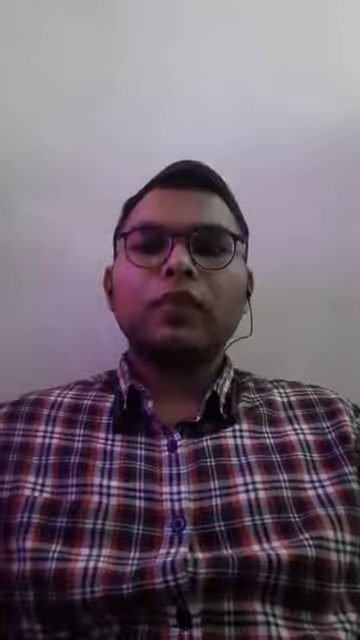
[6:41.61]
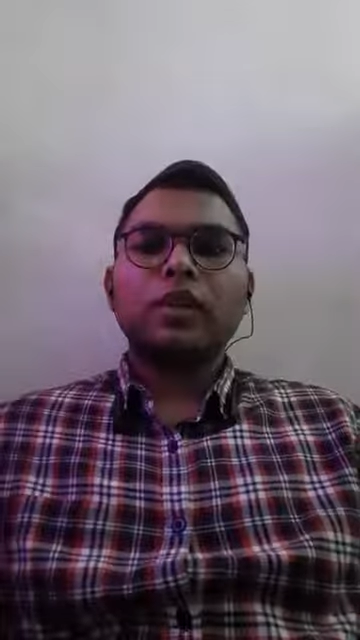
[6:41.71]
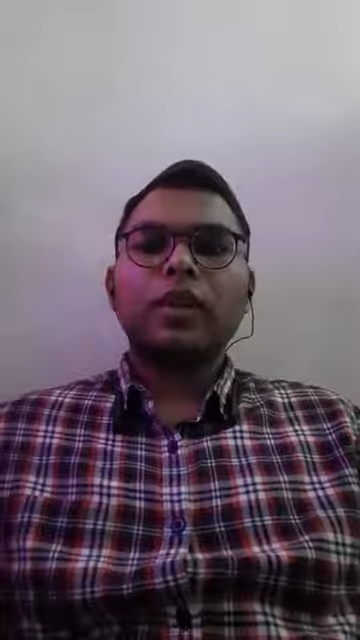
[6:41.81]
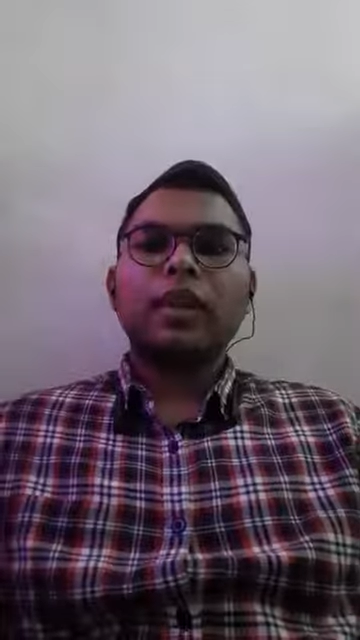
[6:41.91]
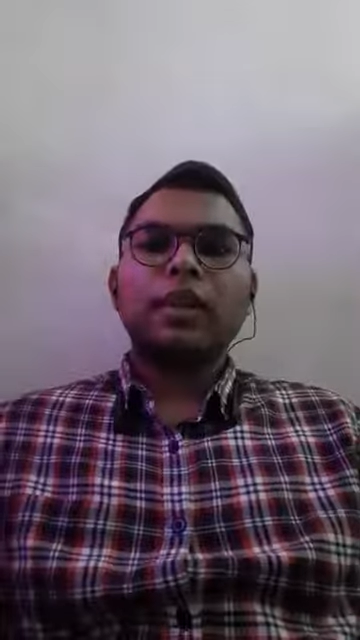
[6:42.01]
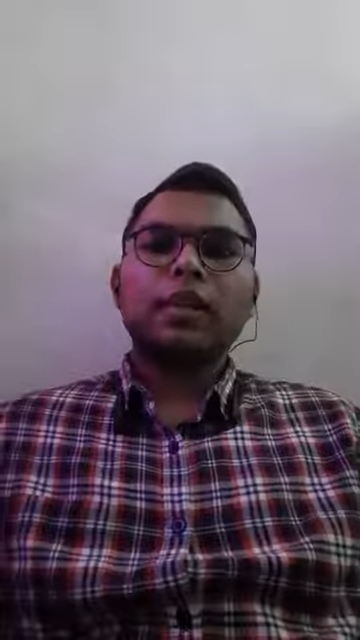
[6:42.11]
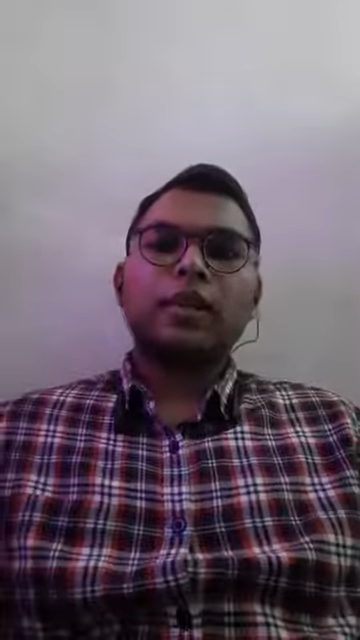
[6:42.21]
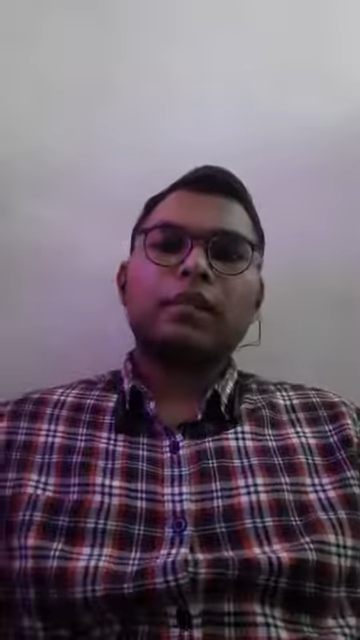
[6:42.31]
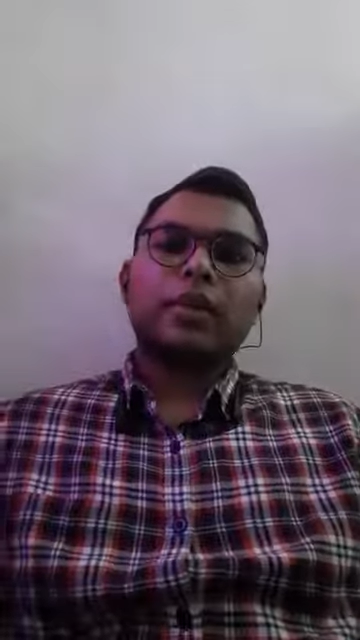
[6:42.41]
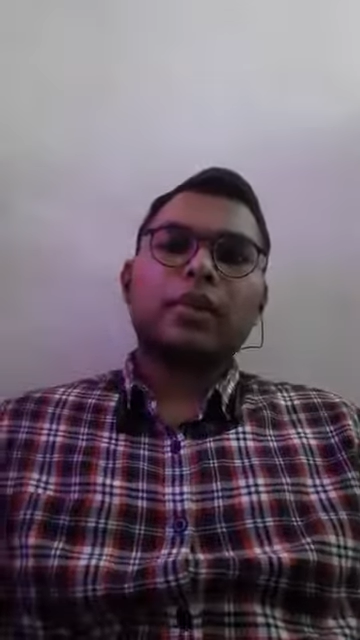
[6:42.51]
that is
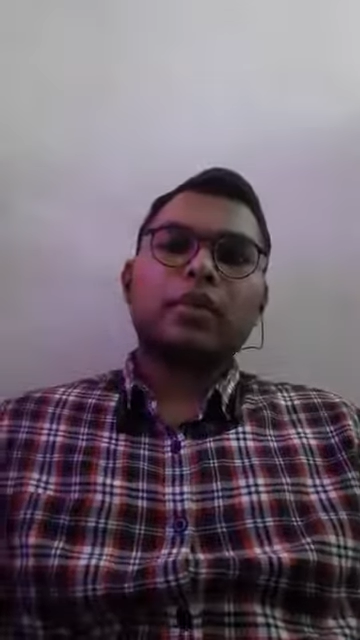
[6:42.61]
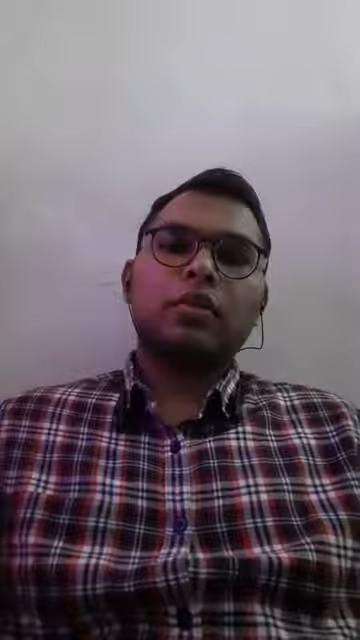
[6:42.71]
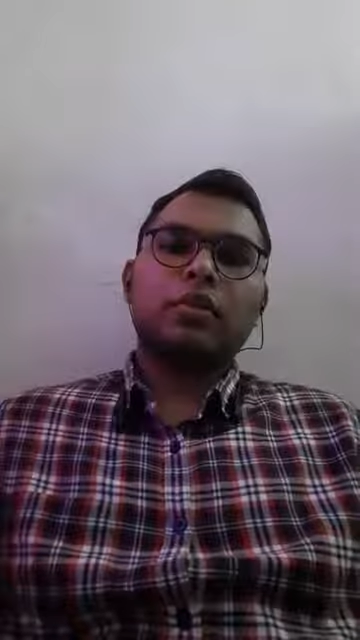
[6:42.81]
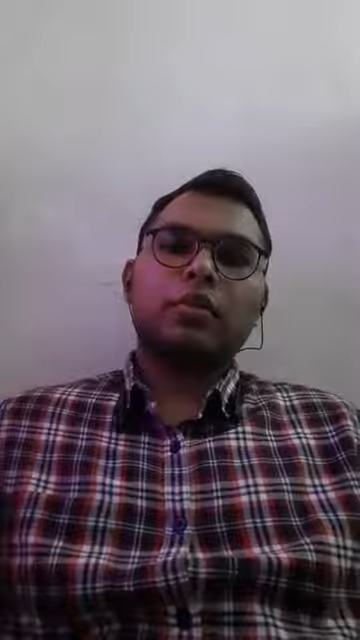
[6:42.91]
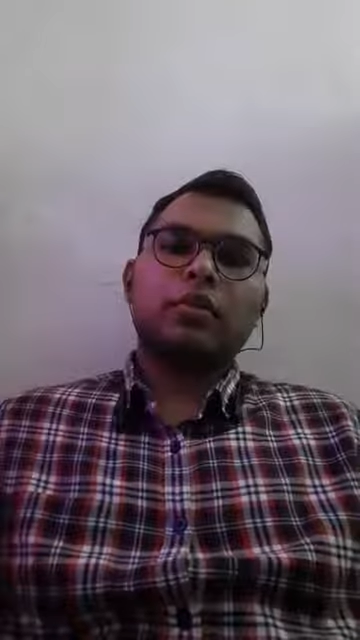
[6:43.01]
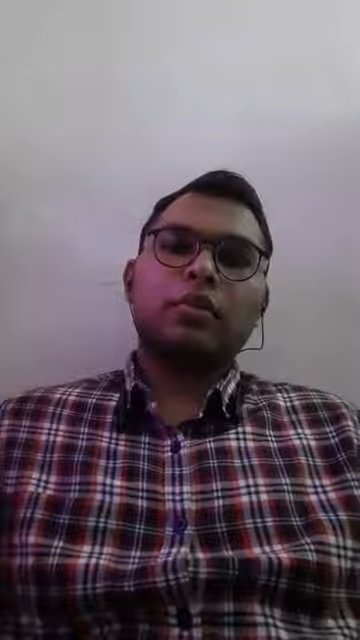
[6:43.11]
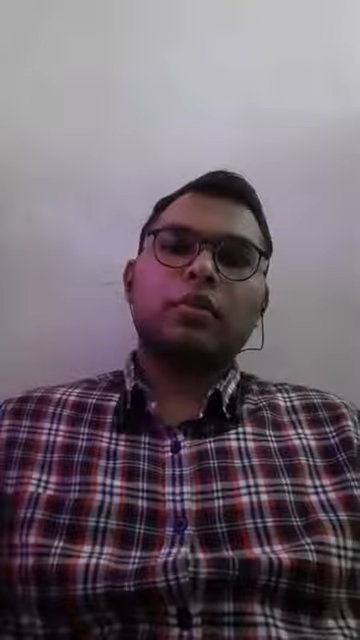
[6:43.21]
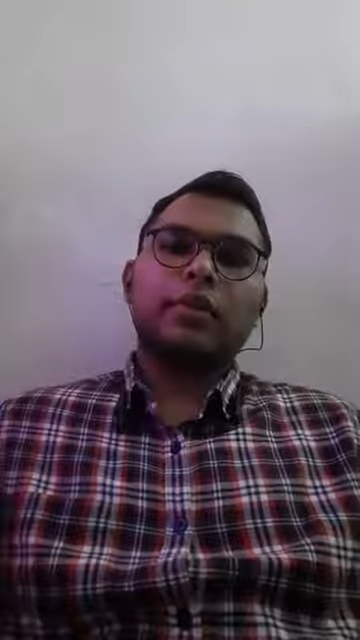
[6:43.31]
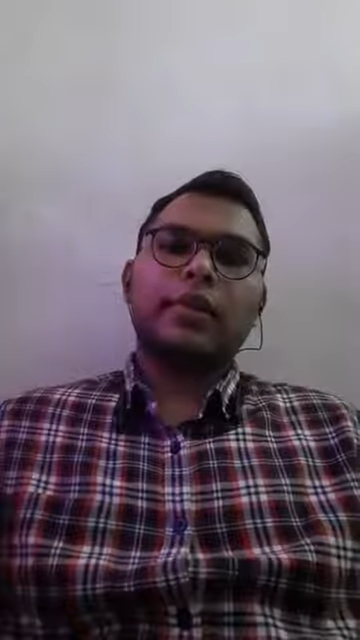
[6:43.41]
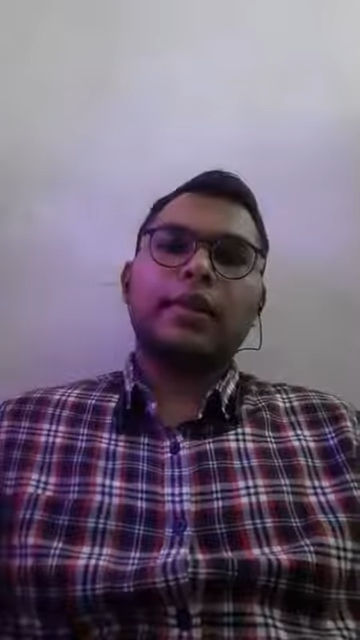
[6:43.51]
the way to
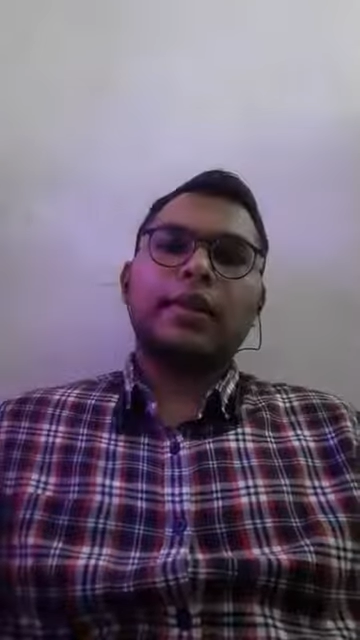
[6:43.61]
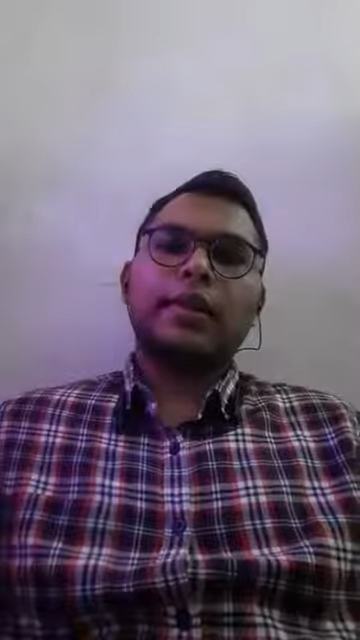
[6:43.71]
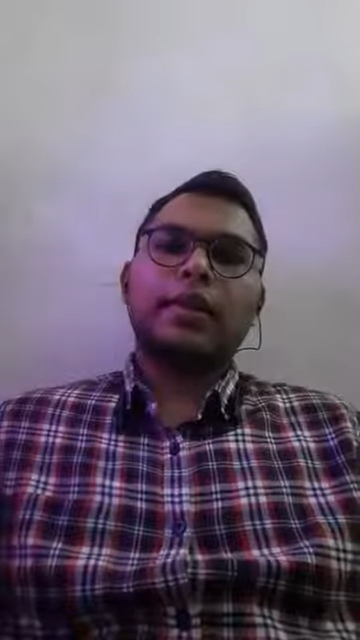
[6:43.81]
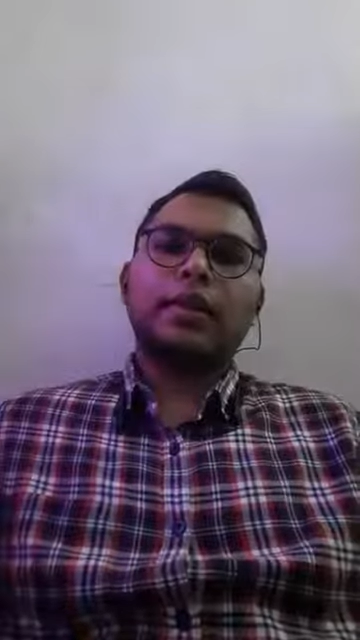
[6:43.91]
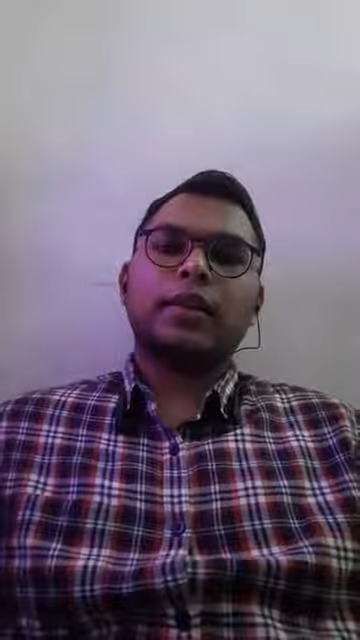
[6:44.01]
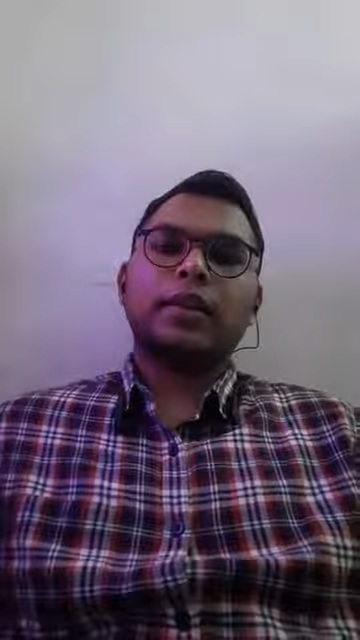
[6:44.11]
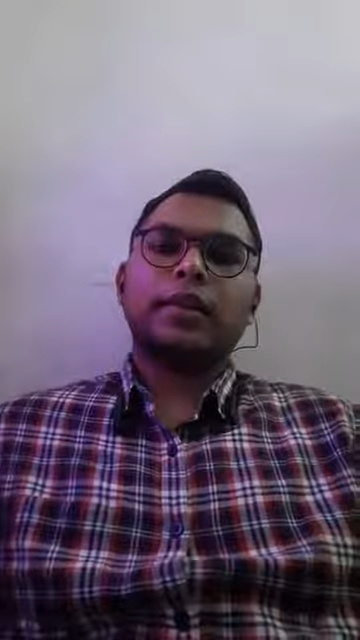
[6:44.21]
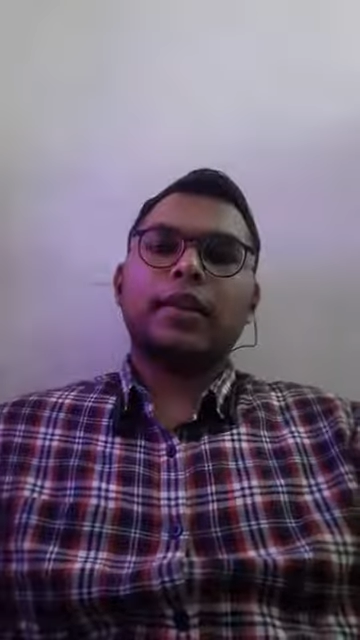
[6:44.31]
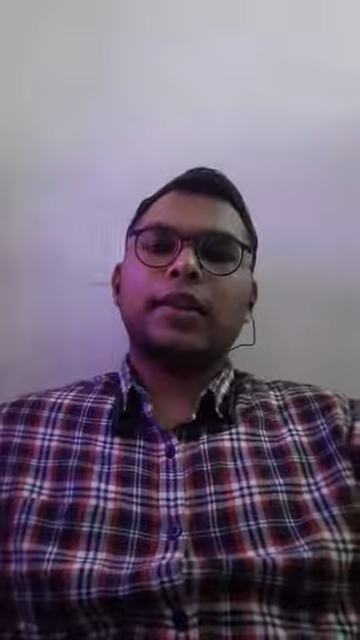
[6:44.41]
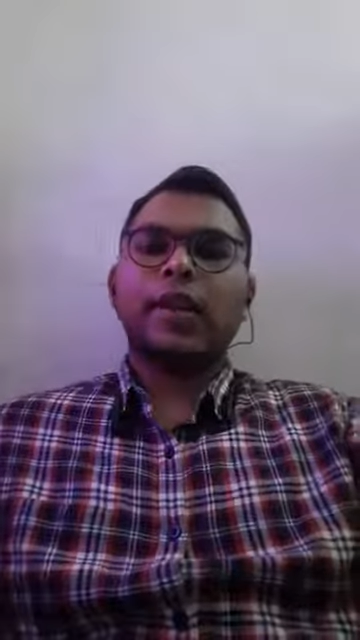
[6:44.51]
declare the
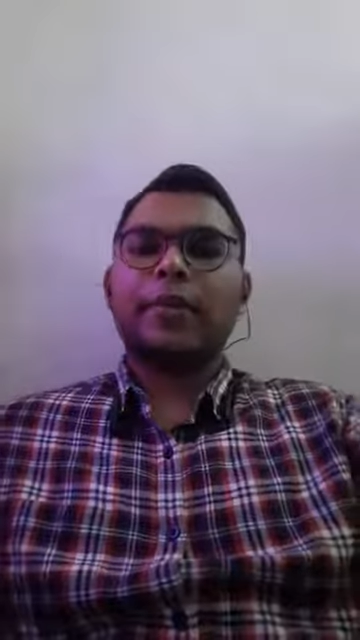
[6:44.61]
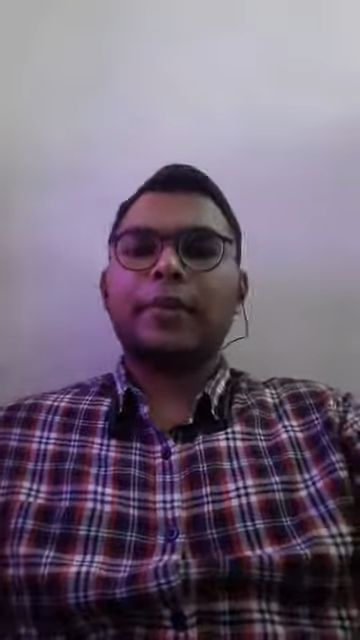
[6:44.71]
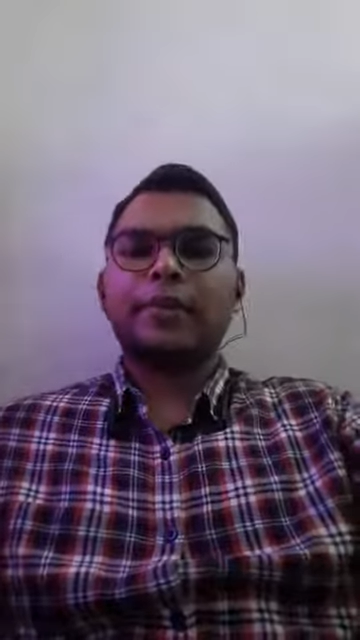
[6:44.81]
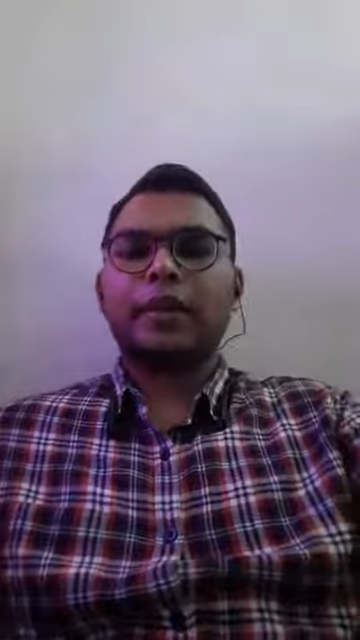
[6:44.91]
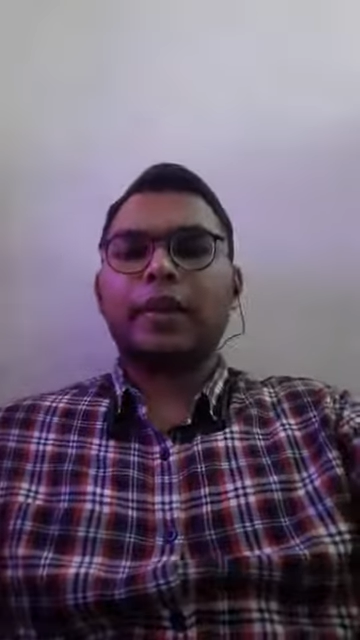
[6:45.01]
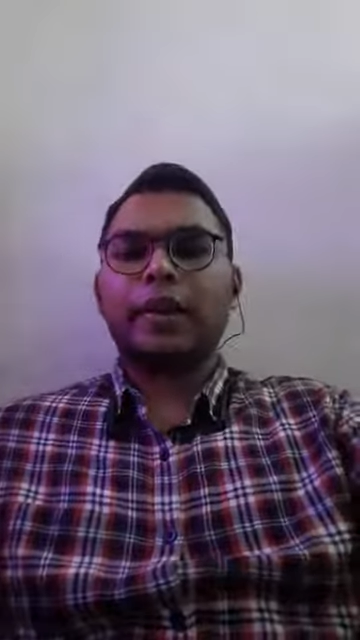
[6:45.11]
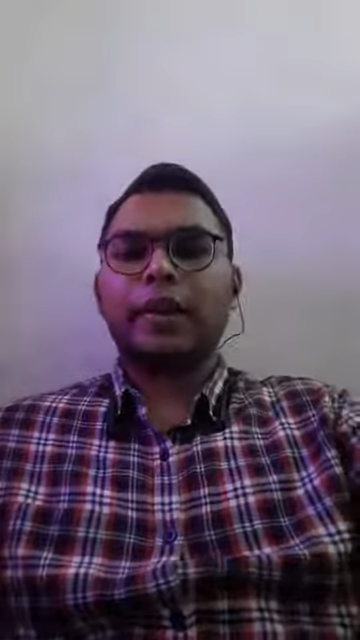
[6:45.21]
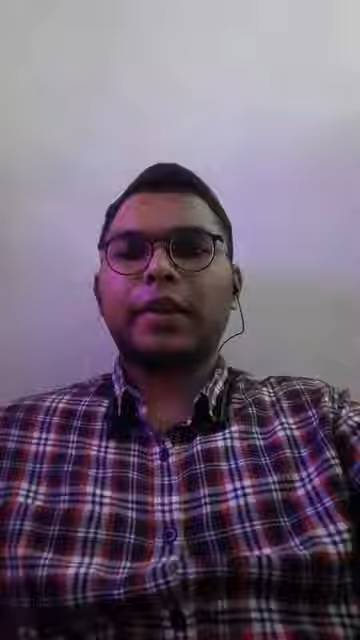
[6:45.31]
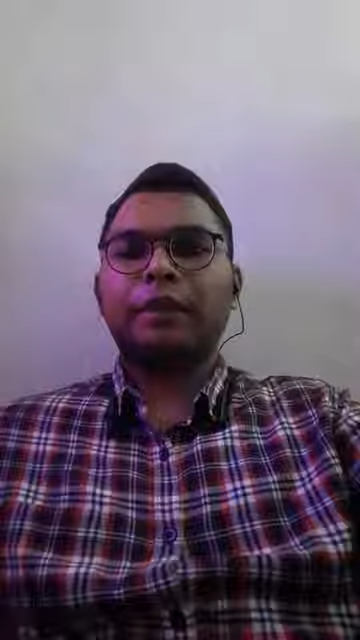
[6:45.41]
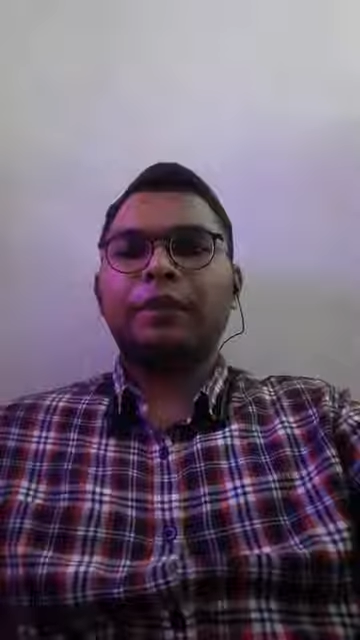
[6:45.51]
single dimensional array.